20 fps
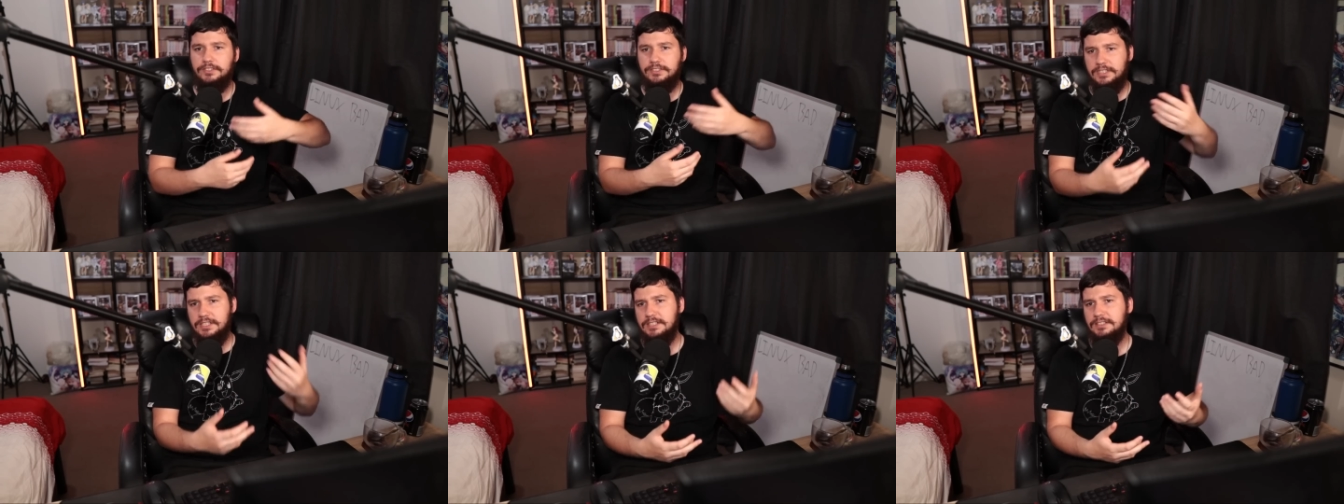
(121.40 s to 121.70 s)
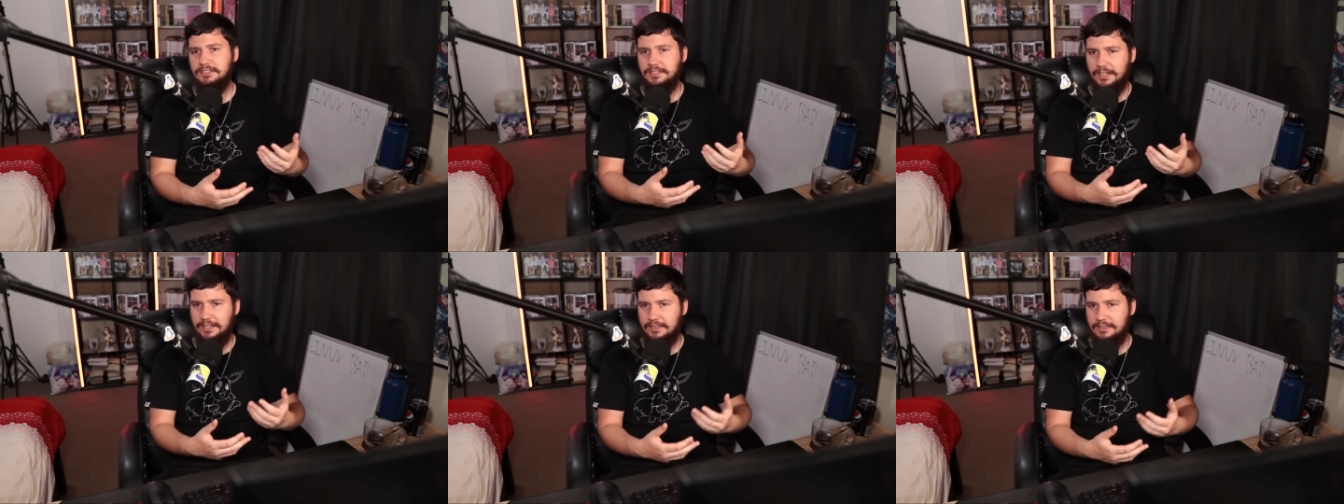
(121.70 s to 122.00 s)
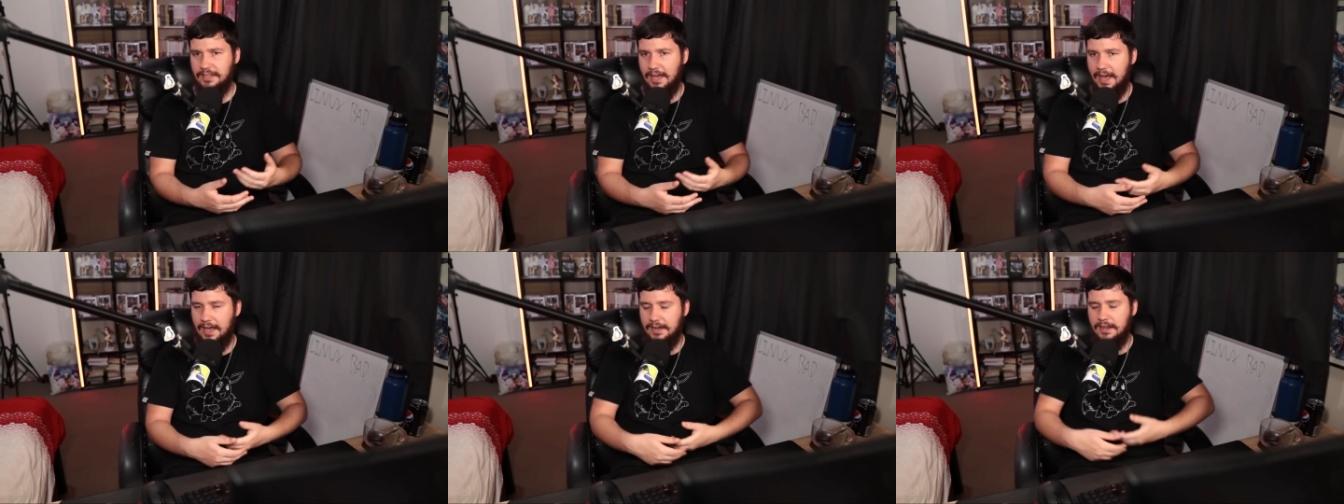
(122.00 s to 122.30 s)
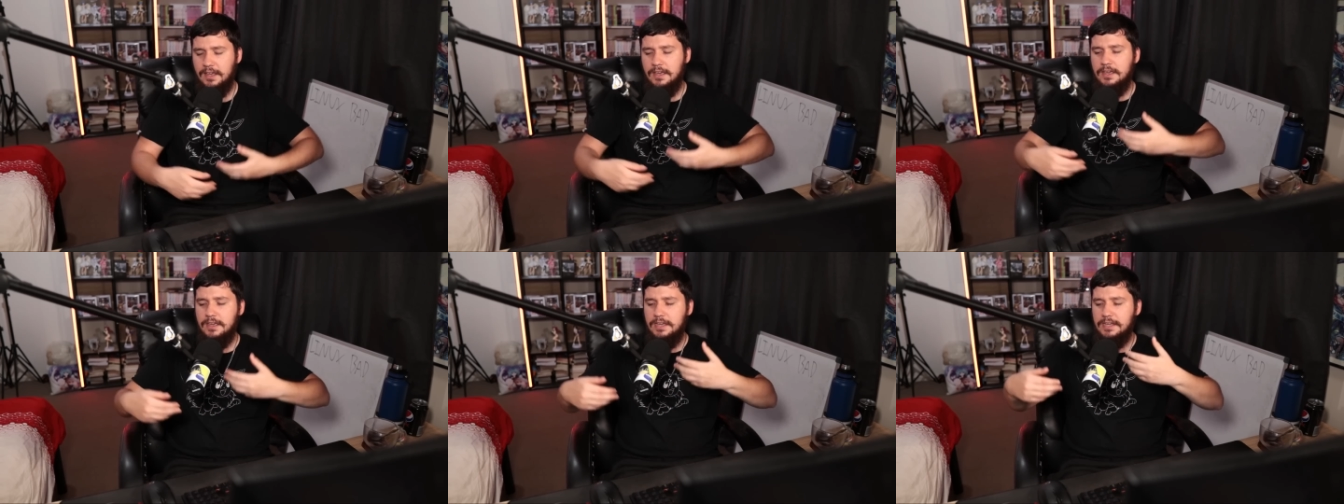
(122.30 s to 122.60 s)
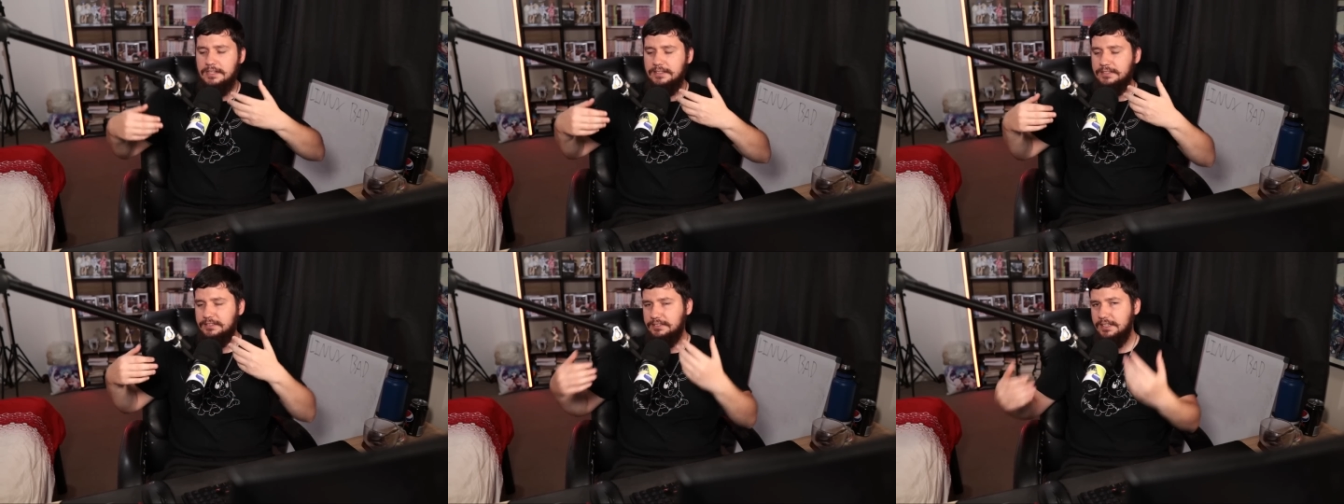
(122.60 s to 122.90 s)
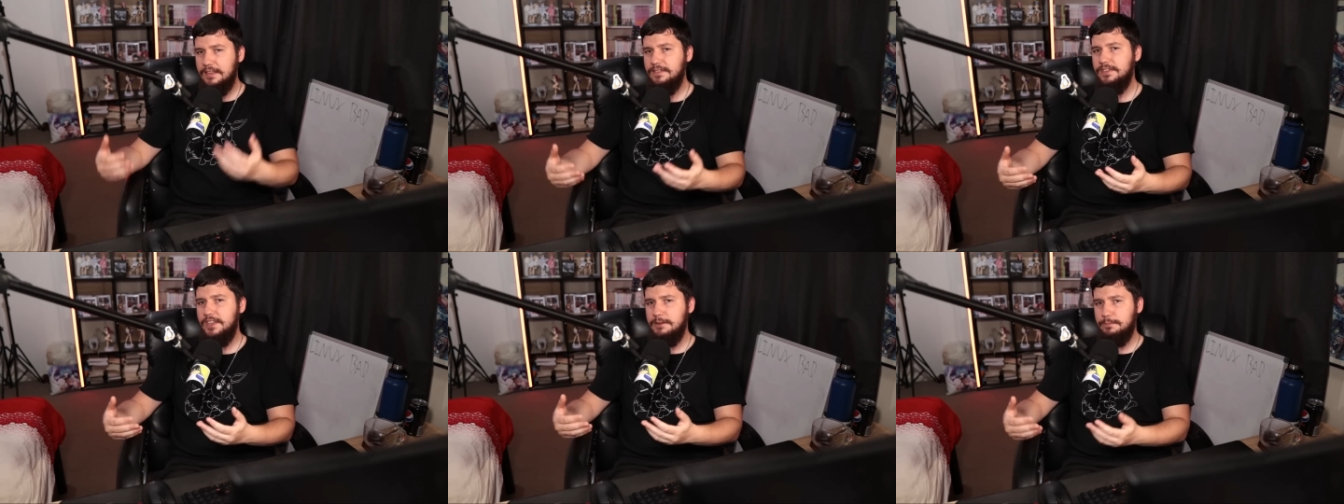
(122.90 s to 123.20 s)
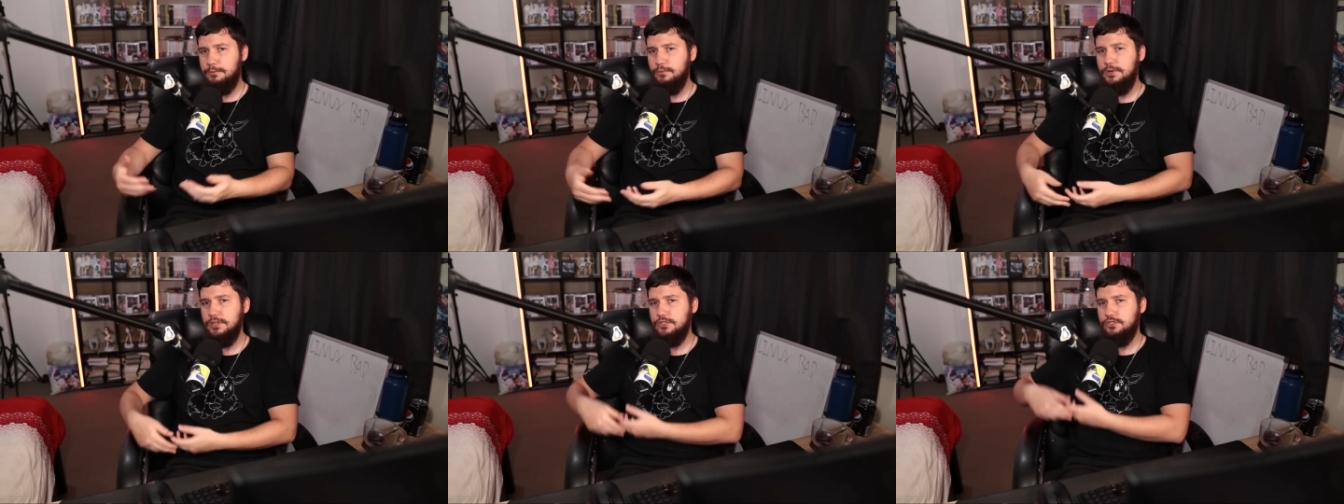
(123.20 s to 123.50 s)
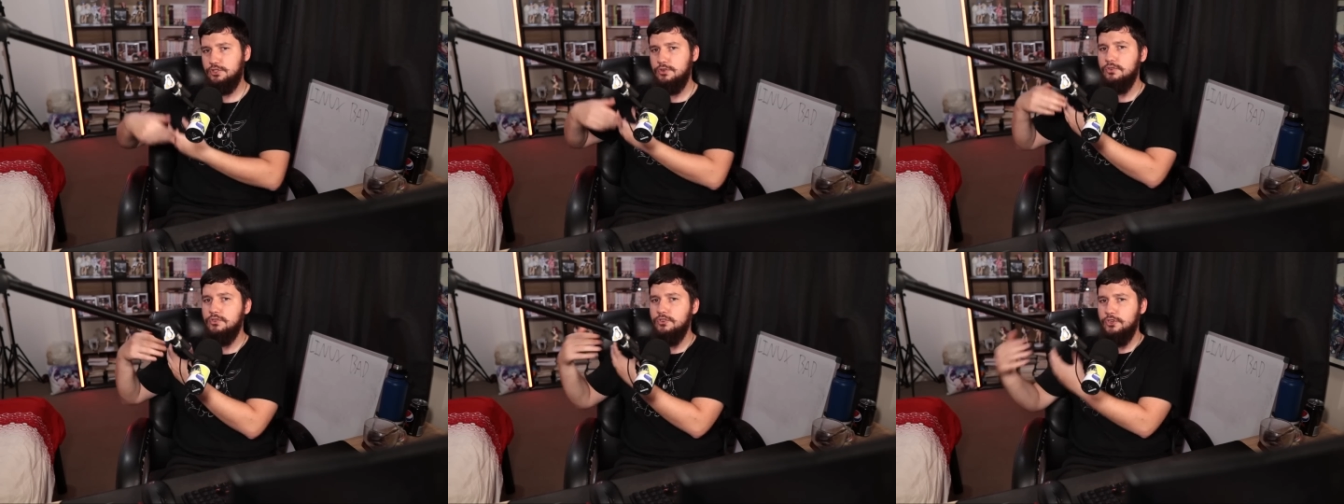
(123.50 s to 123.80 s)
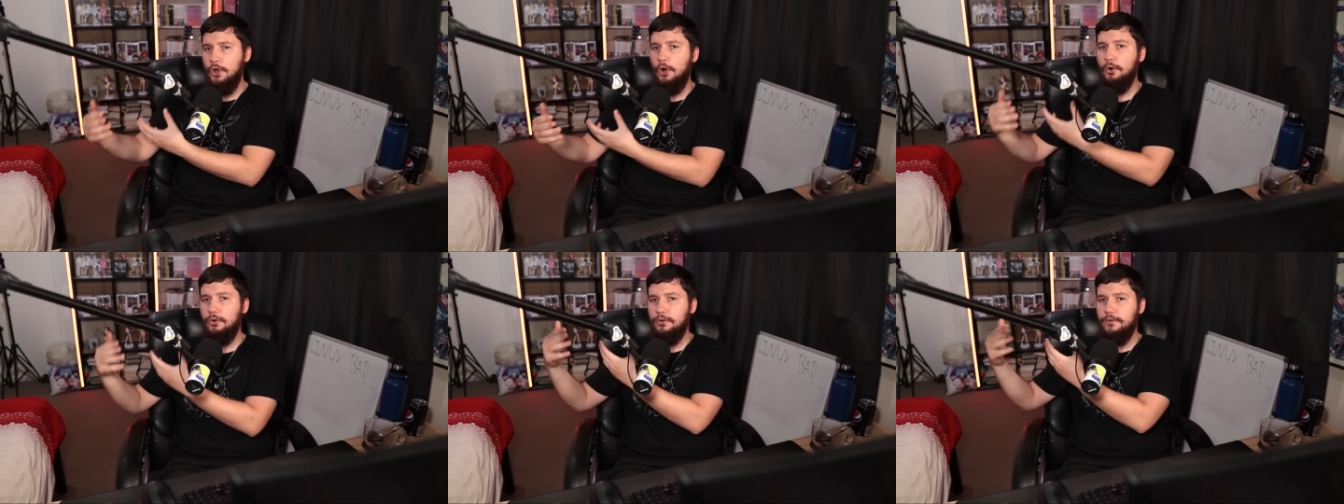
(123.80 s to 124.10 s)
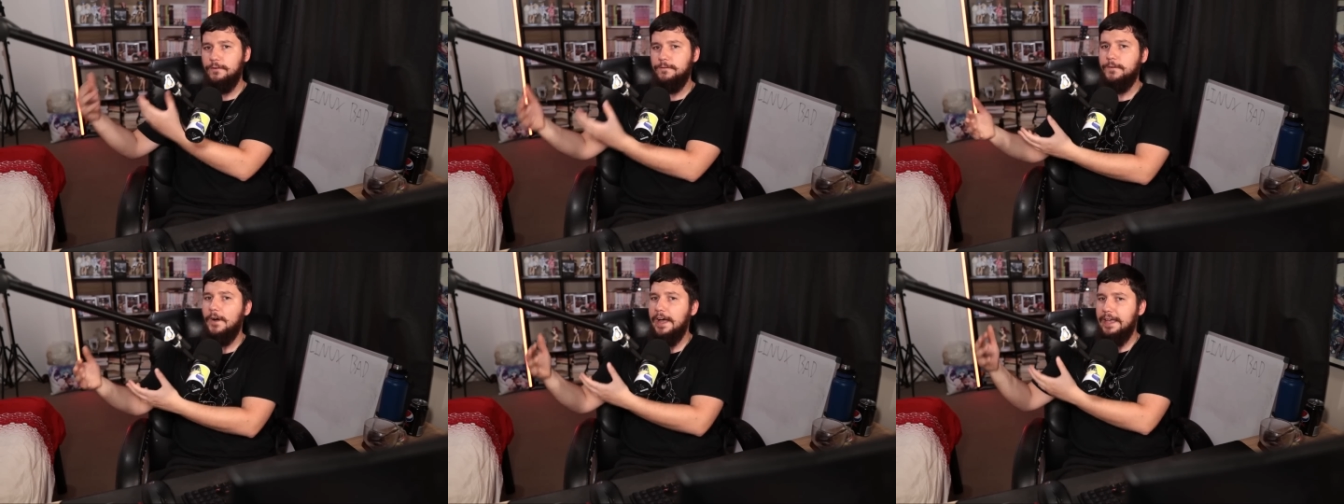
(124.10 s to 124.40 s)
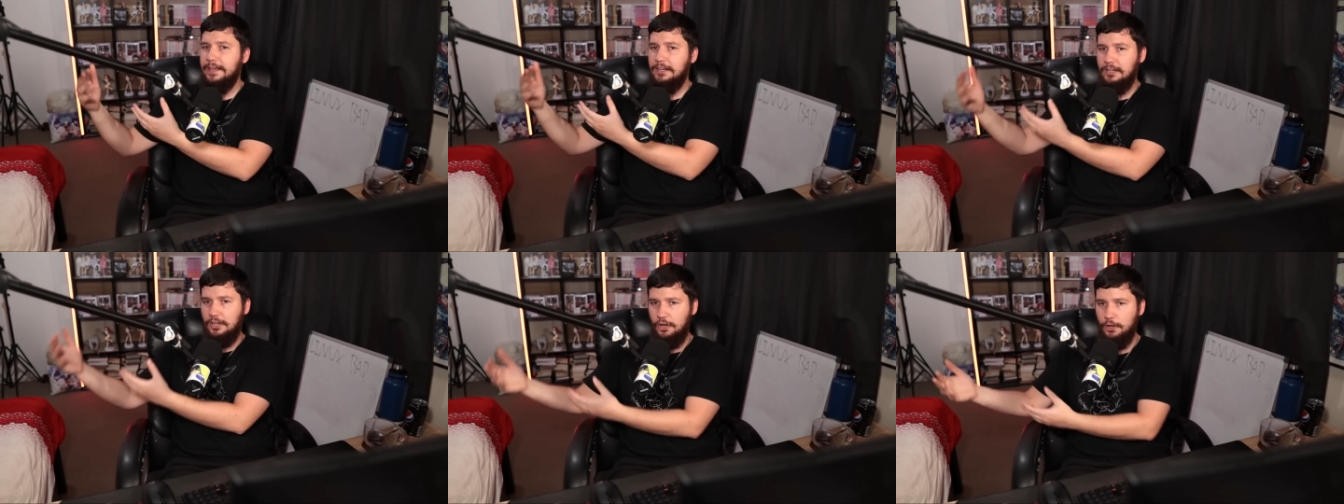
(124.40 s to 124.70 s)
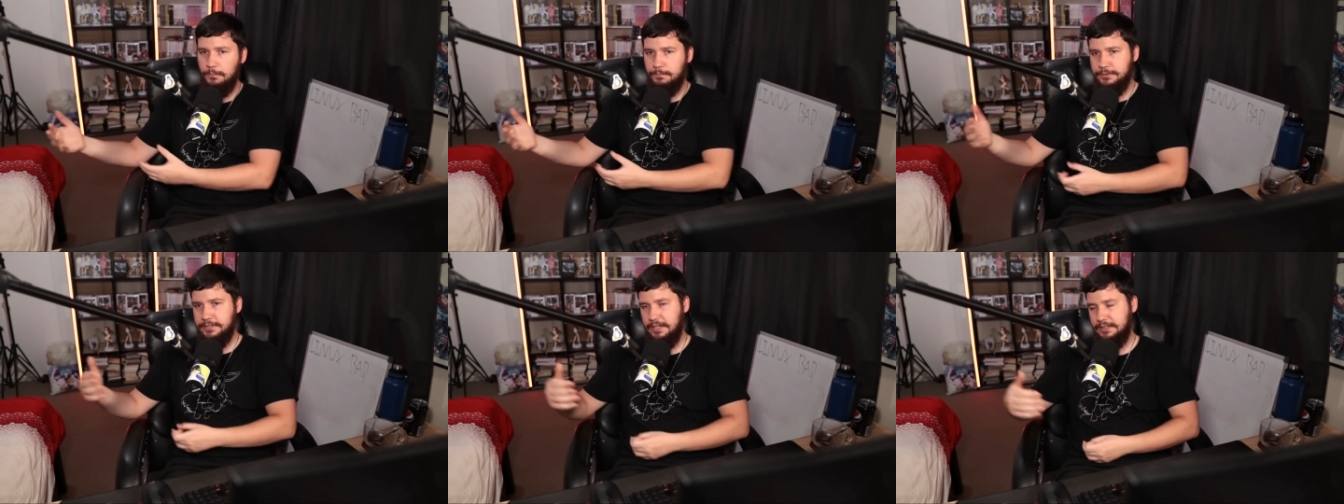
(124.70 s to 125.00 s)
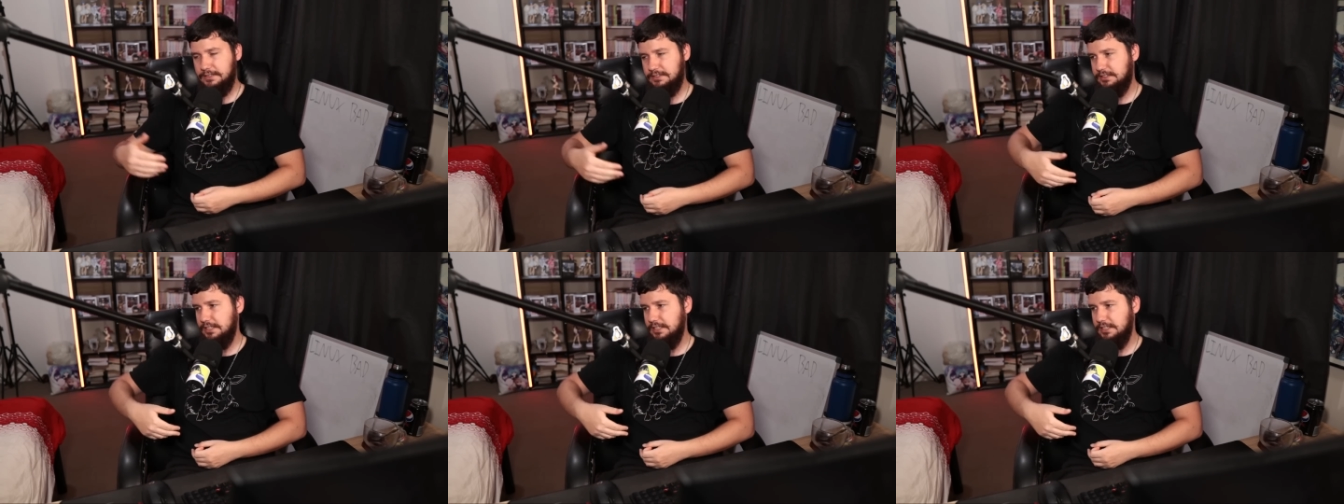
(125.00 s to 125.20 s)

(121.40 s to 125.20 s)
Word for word: things like that, instead they point to non-file objects,